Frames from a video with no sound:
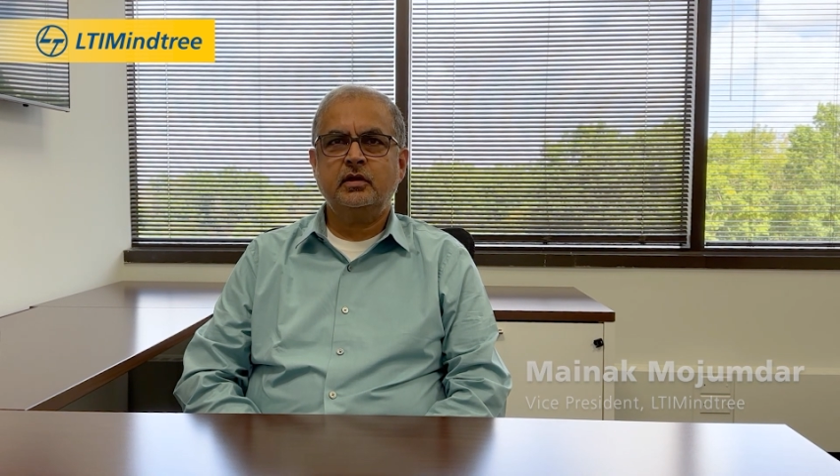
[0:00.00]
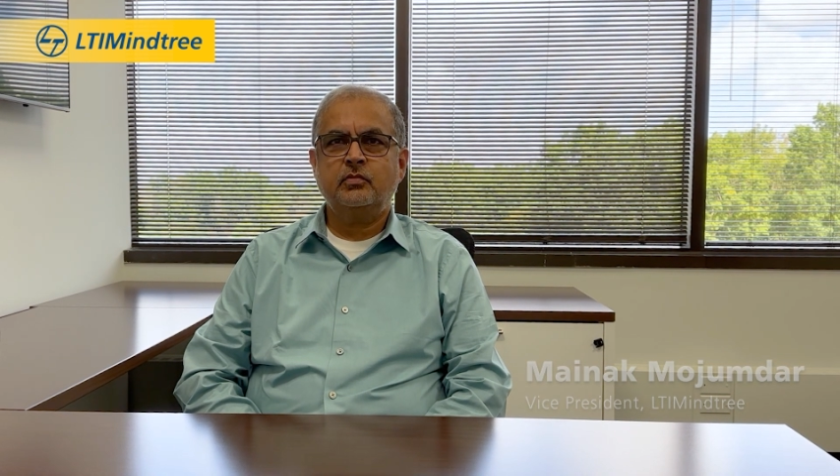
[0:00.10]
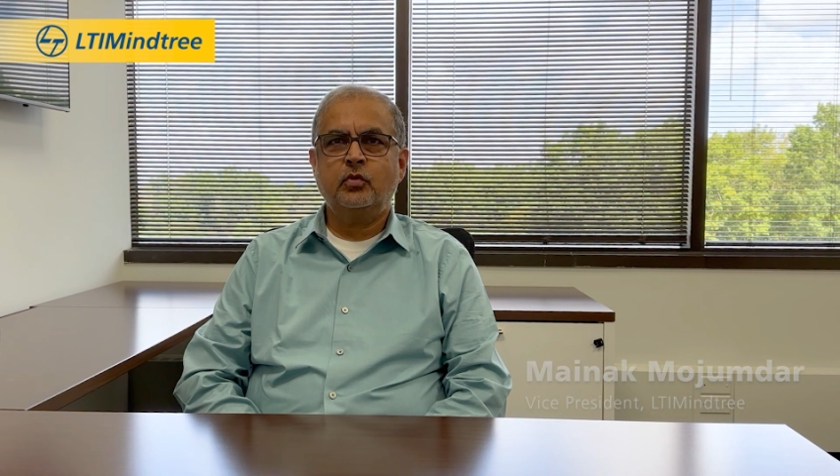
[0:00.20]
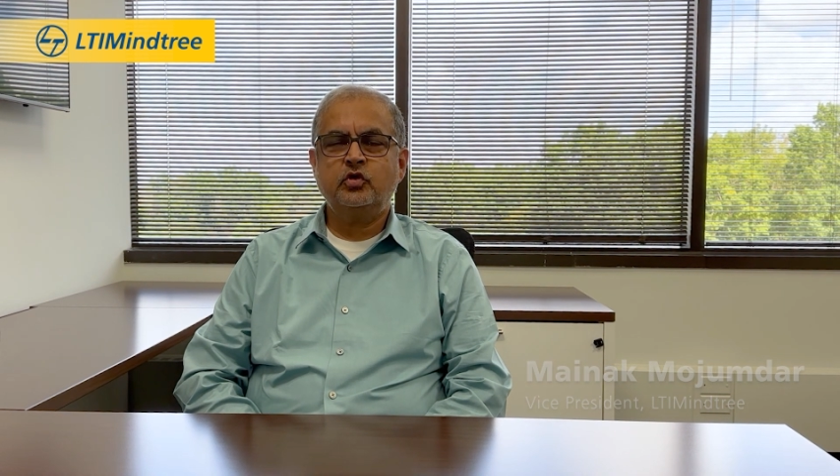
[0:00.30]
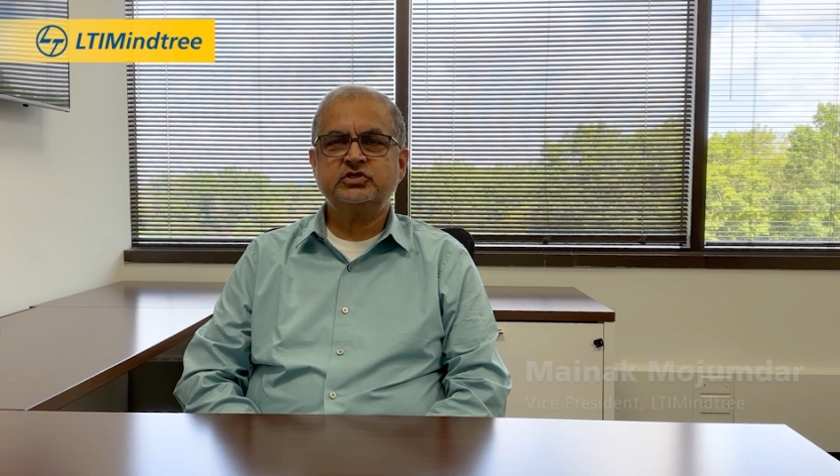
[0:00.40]

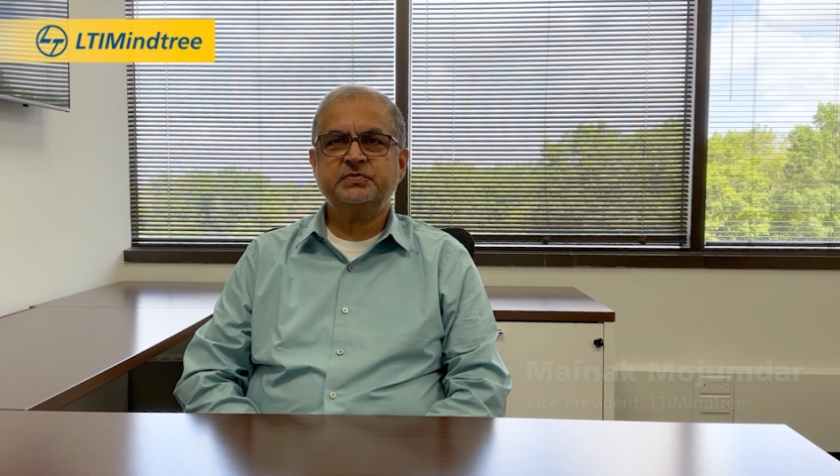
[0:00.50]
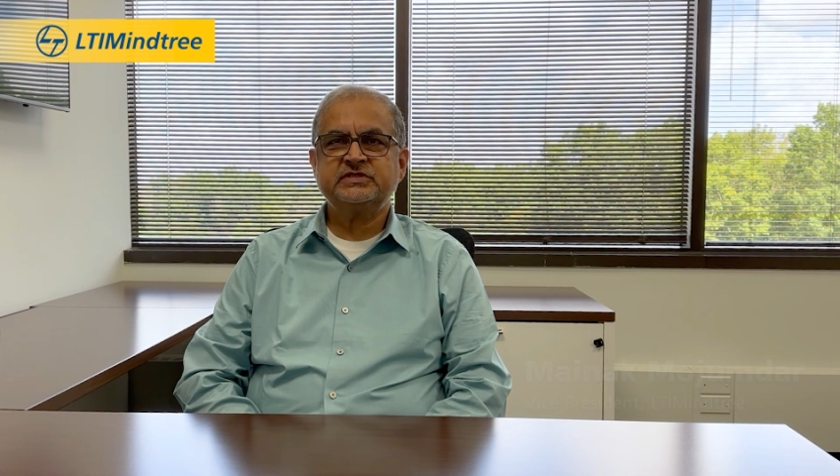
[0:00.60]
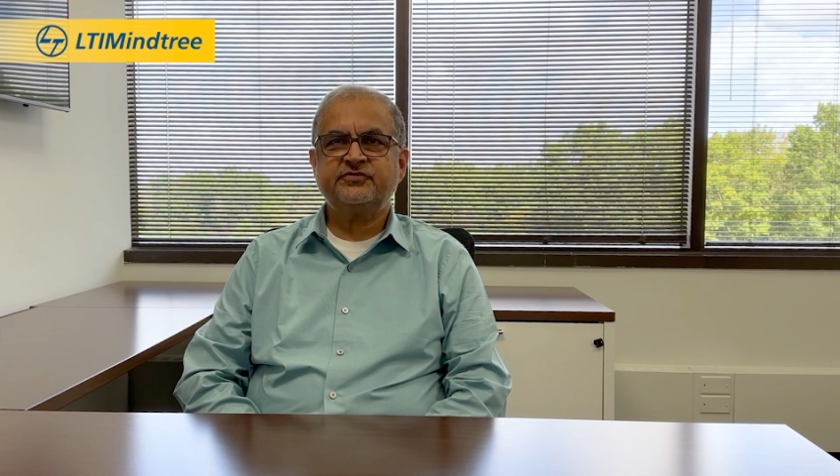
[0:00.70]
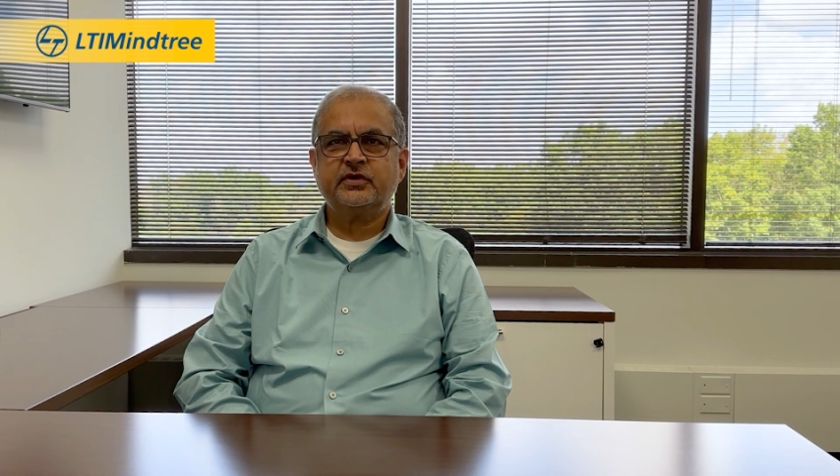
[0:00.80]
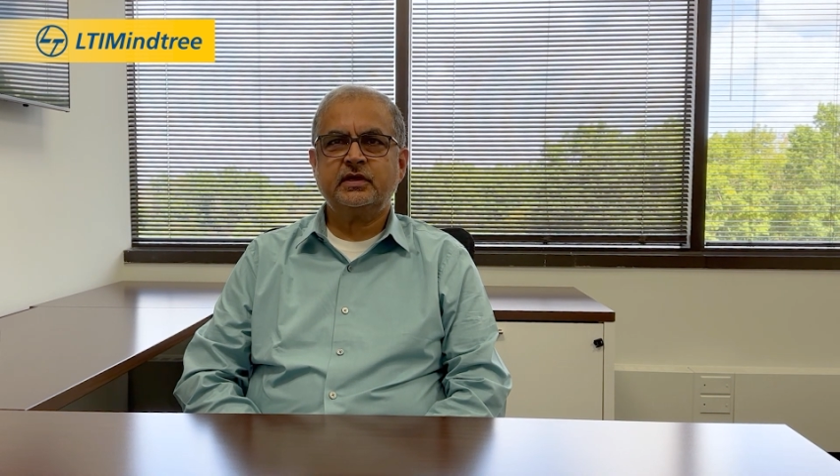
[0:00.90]
more
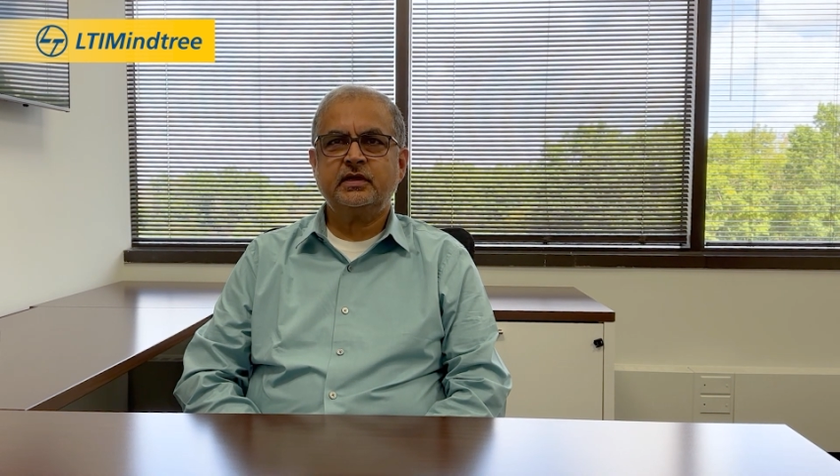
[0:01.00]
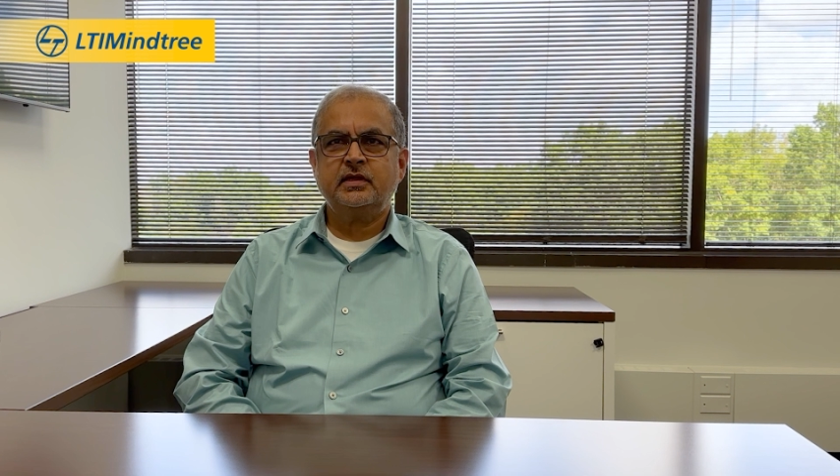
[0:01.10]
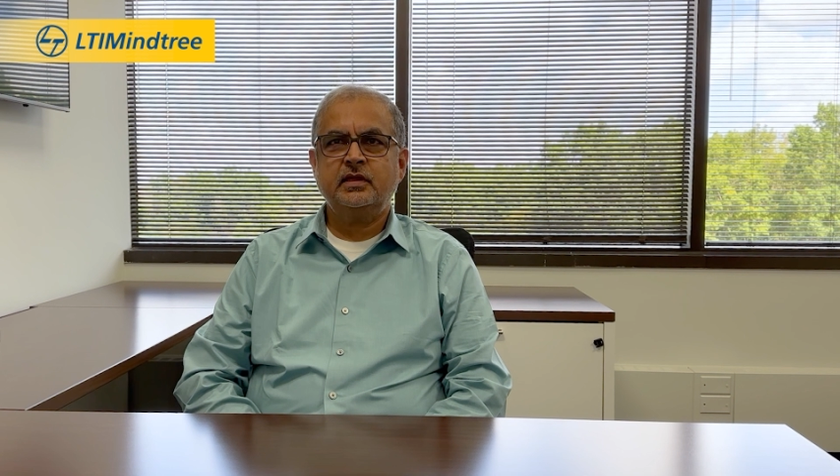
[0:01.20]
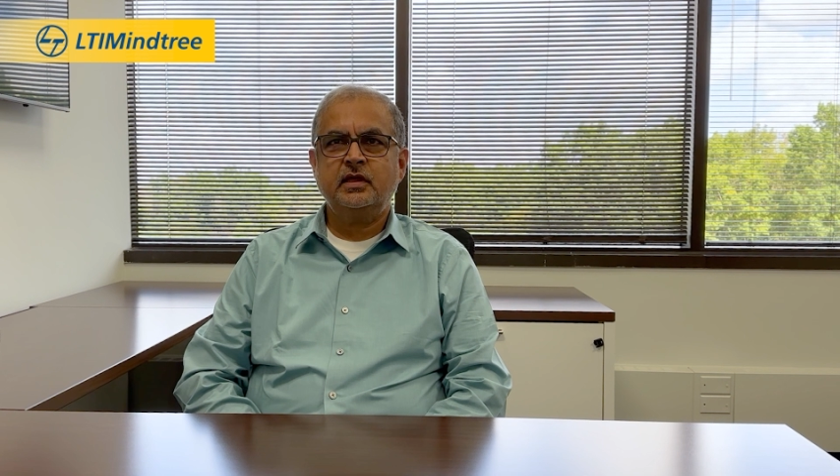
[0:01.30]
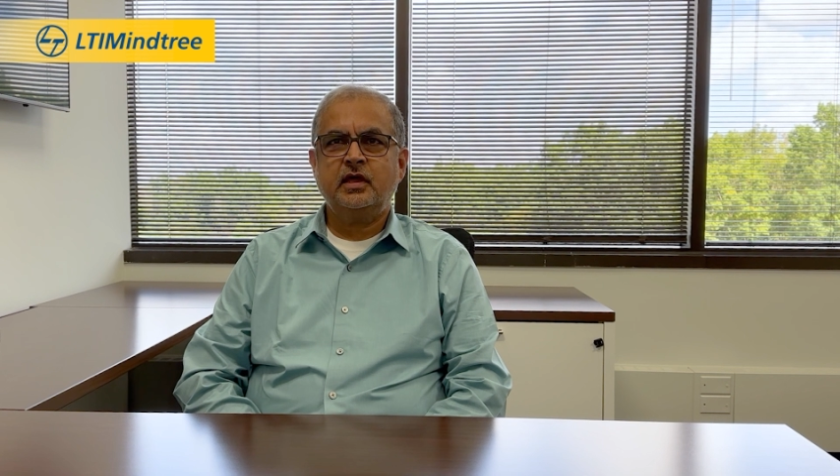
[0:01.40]
specifically
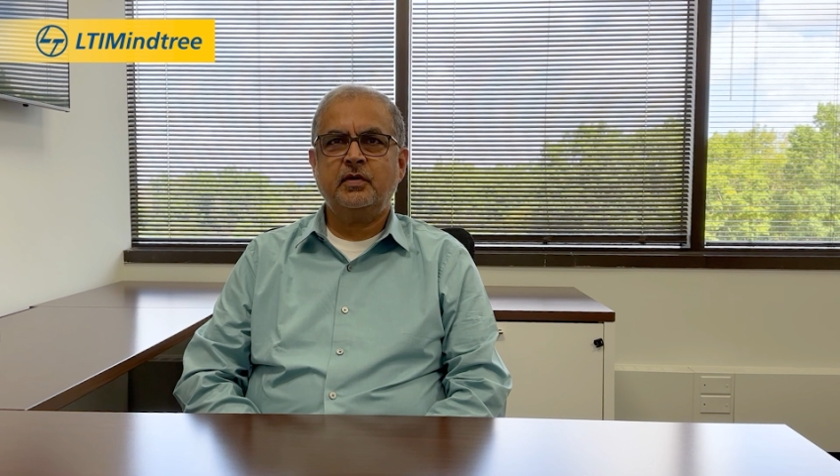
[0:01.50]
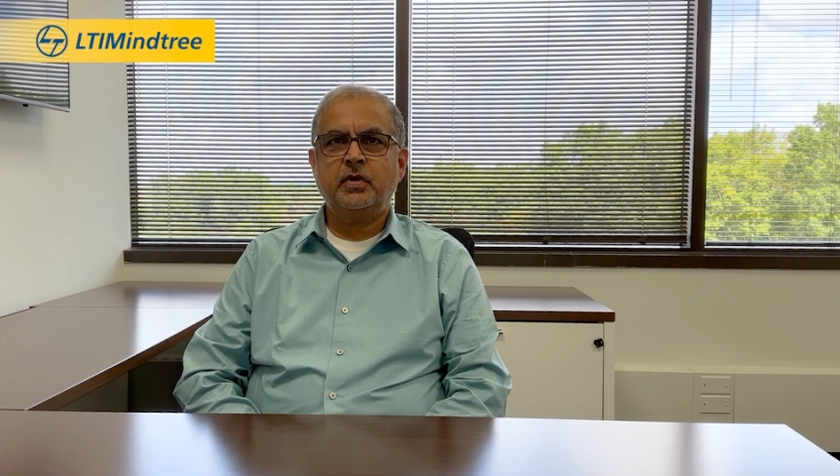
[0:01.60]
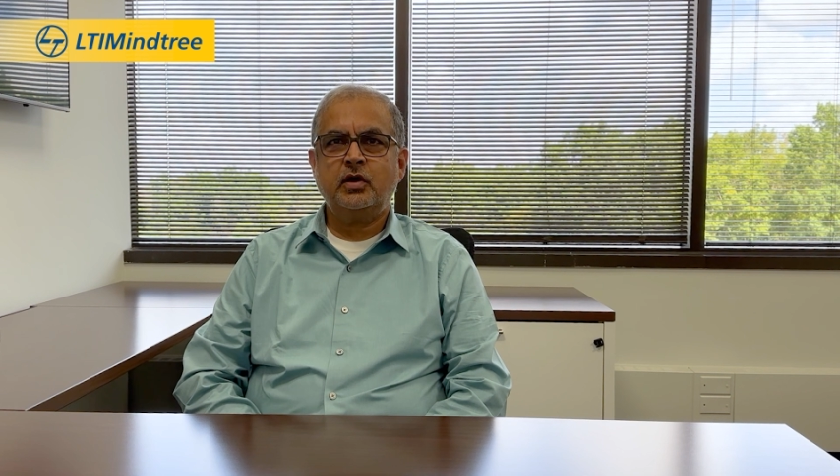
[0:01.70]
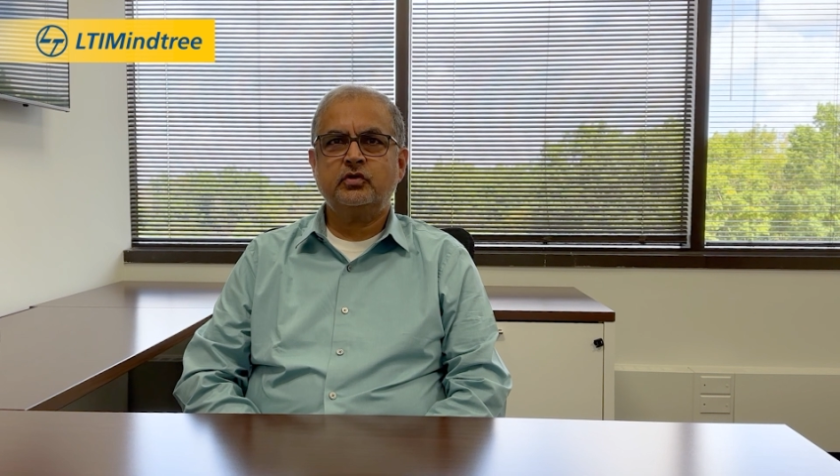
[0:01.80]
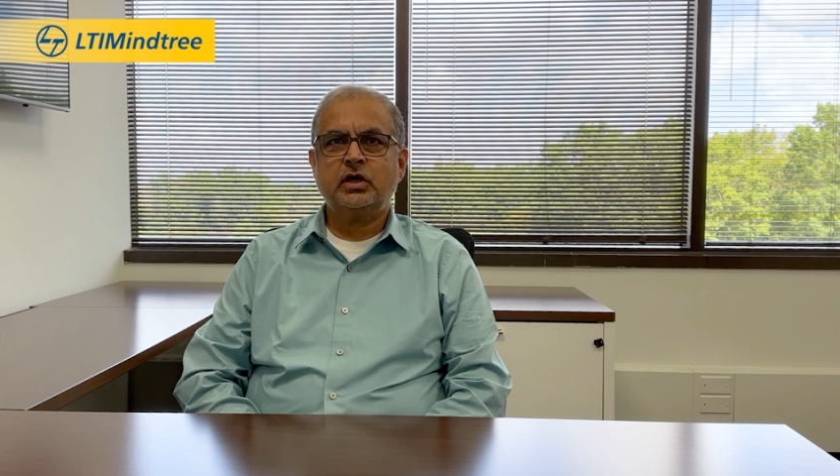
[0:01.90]
about